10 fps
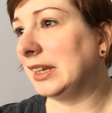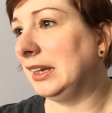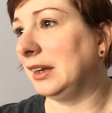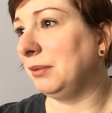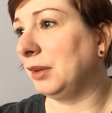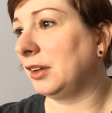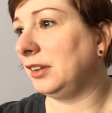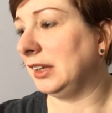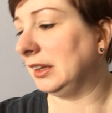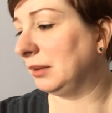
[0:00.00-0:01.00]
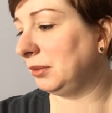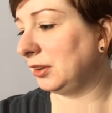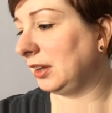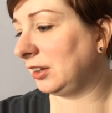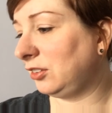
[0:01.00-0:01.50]
And I am not seeing them,
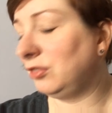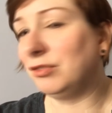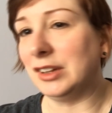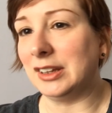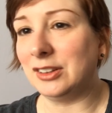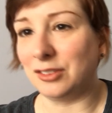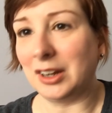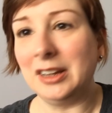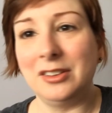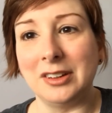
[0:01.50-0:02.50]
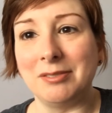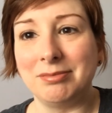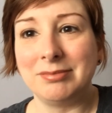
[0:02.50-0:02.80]
so that's really strange and